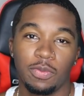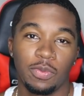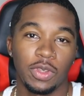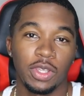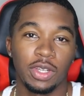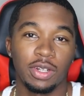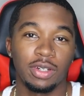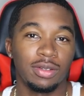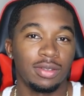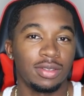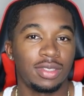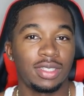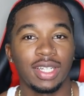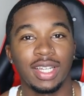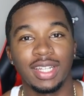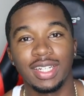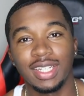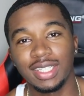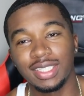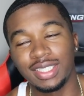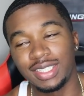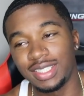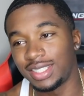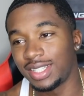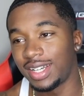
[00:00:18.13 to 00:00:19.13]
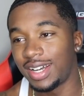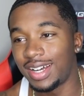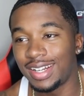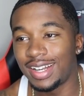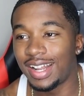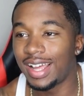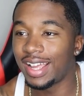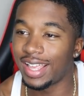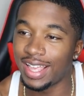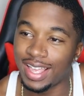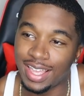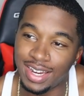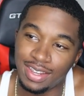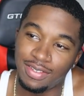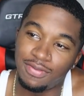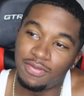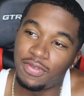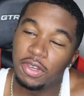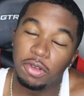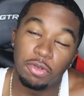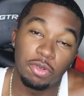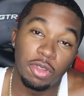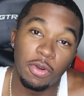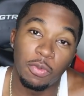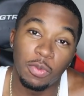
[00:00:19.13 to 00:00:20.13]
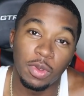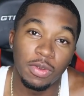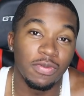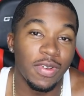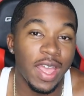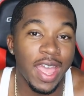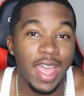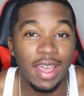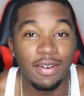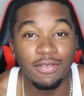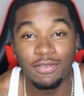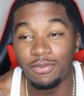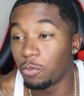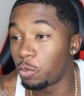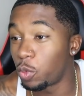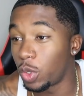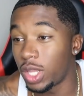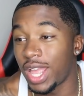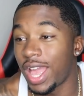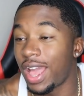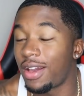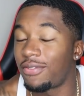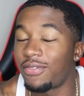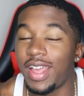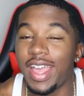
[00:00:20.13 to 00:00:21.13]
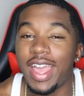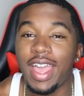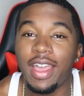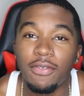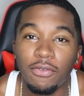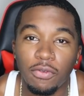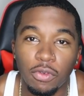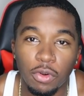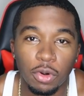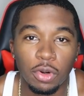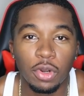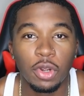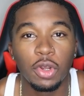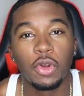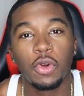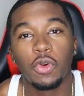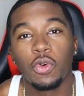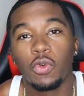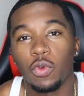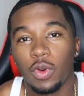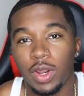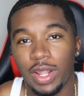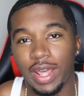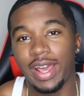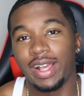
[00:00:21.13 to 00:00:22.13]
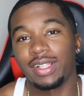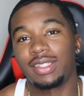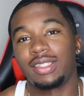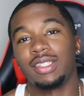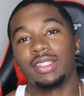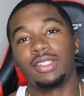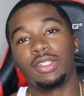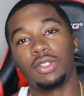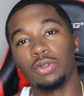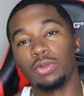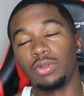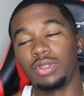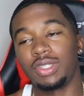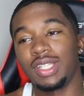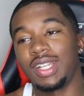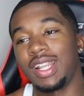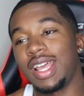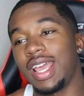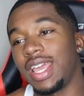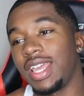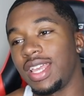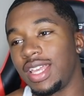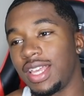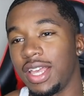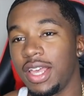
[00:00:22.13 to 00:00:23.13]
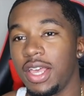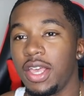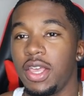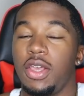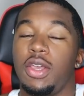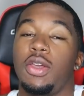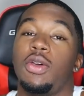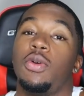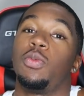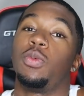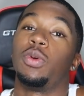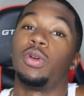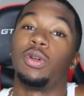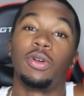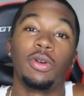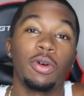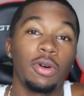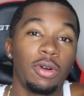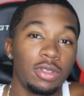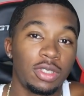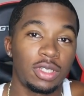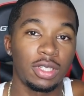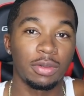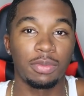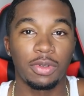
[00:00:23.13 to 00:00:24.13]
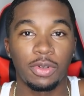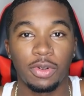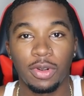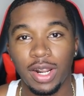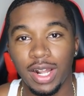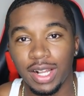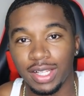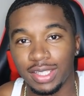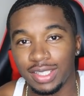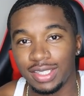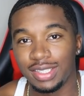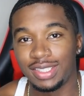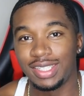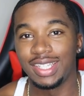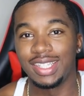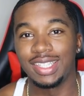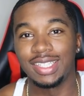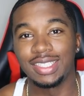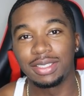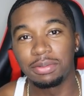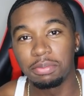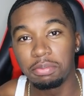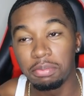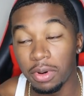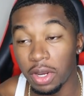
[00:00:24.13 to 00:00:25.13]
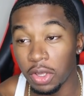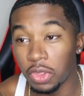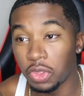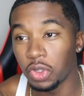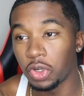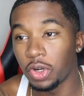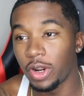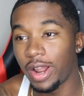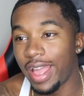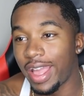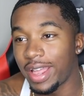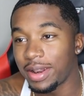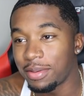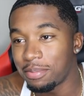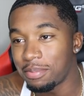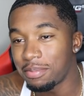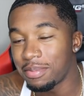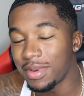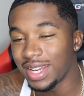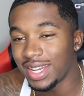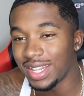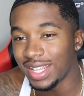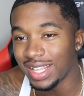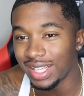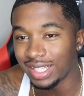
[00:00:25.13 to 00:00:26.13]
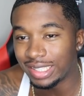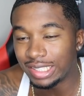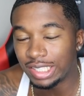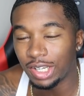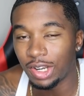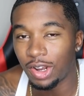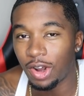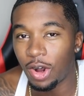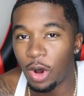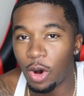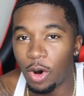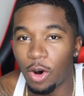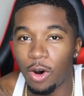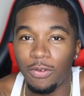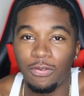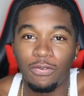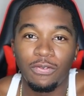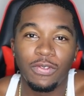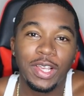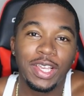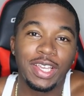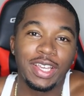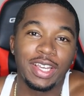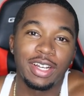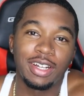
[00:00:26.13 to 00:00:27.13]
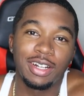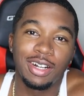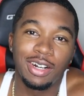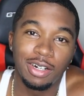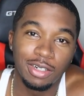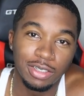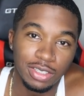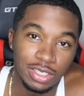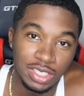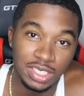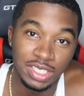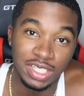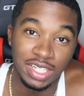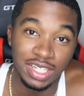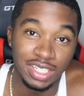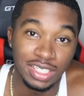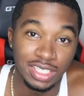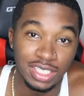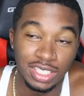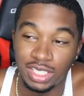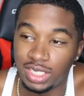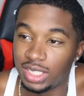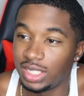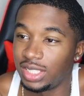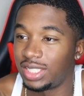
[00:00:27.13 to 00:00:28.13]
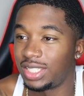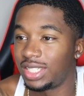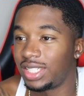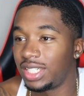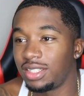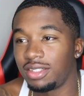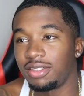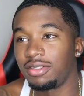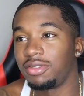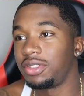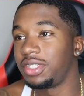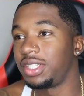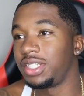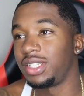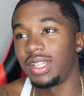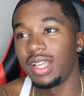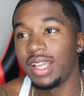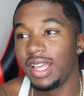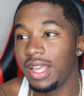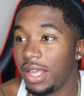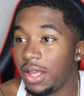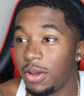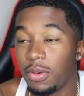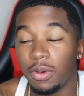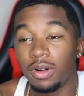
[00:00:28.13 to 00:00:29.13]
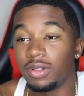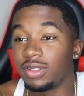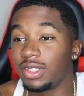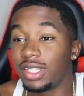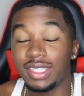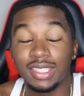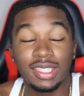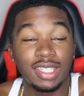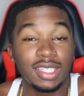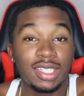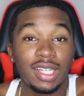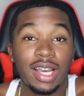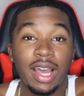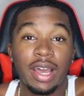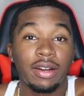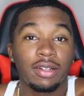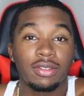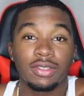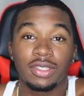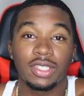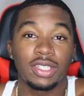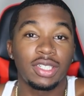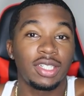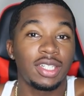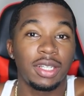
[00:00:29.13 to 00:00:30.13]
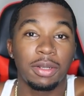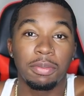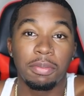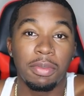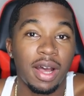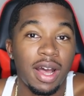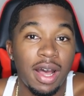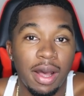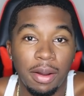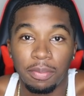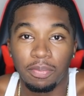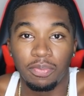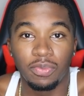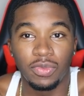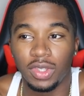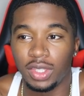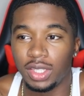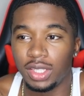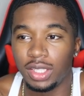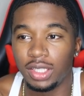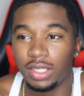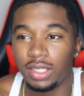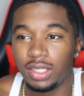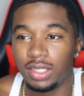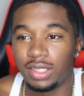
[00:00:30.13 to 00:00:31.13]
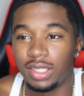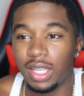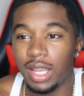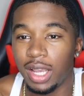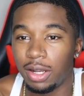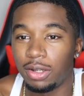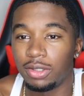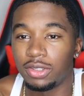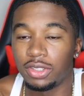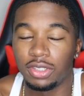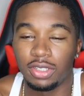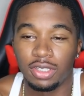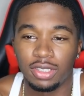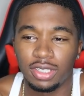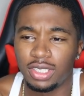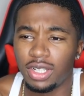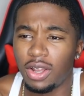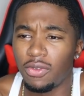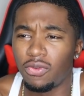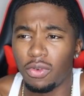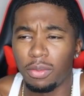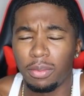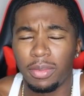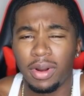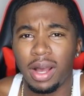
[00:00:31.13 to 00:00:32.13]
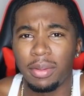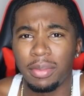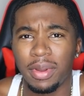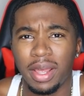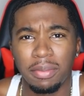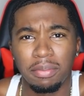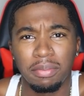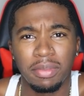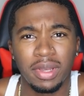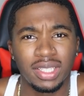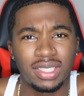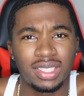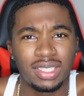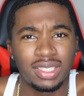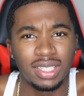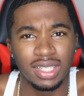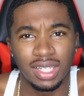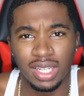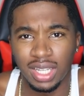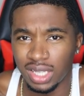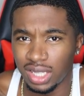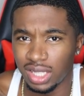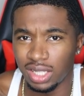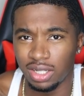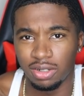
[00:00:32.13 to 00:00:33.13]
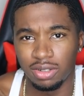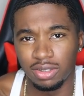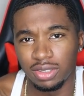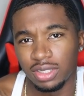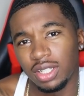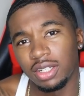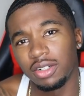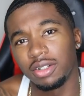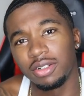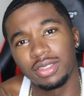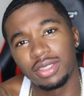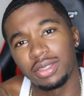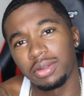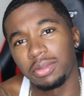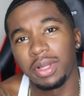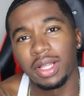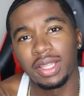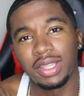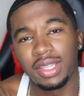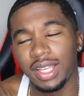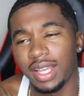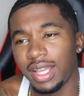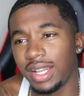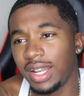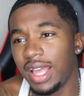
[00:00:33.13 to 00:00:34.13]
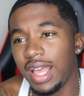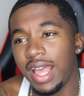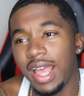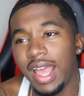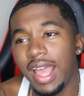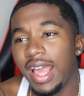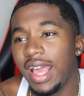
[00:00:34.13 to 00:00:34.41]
You know what I'm saying? This is unlike any video that we've had we have ever reacted to. Today, we're going to be reacting to this mother admitting to offing her son. She's literally, well, the, the is literally the mom tells on herself, her mom admits to killing her son or something like that.